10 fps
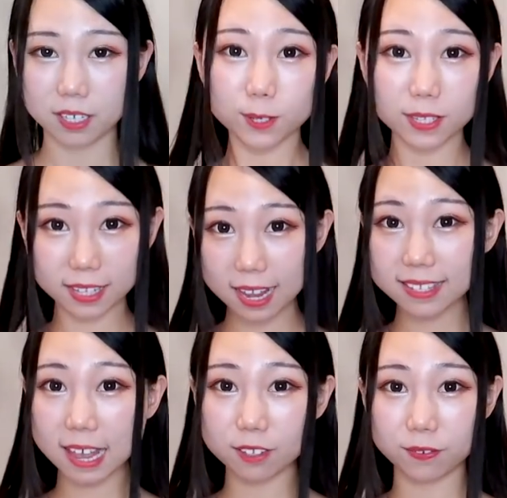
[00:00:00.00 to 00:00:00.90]
So the
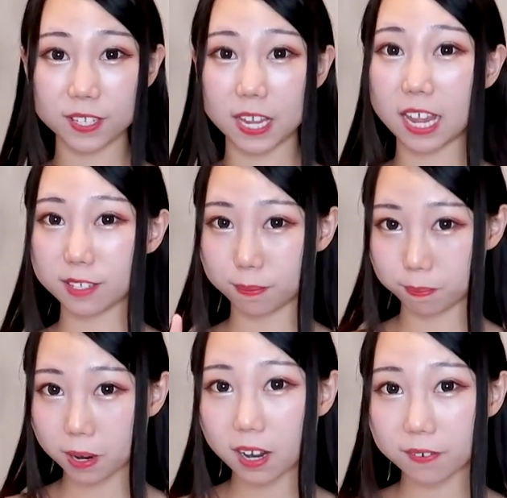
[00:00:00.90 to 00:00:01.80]
next outfit is
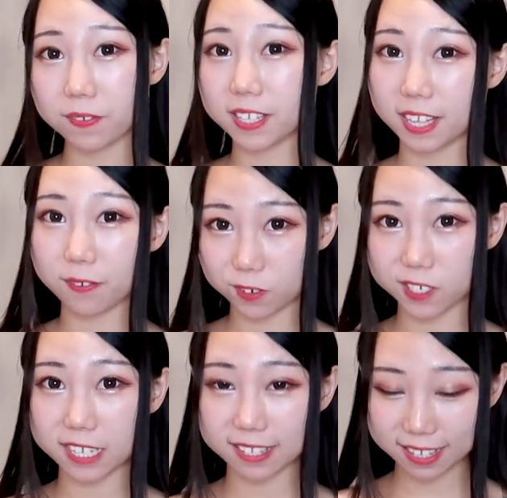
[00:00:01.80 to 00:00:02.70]
perfectly for this